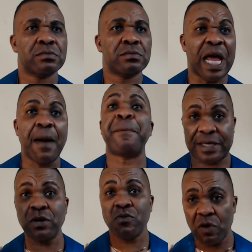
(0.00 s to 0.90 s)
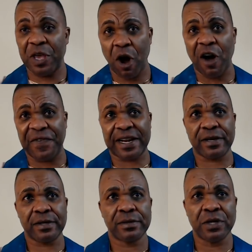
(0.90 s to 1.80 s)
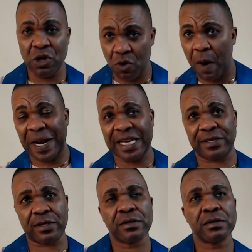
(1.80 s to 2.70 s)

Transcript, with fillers: That person will be offered in your place.